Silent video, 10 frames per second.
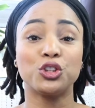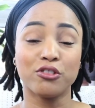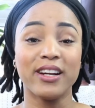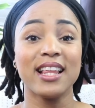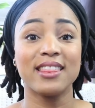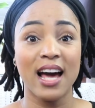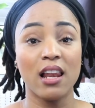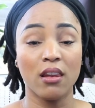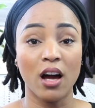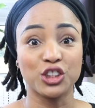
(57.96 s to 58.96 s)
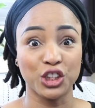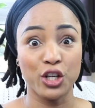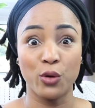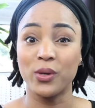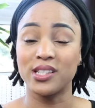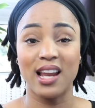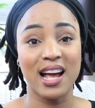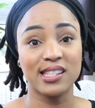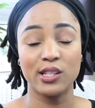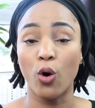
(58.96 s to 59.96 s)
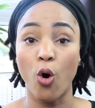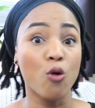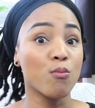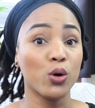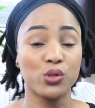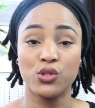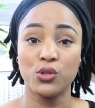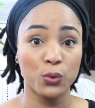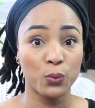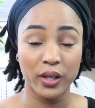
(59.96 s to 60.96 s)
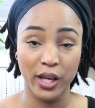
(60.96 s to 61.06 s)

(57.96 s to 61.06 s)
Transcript: during that lock journey, which lasted almost two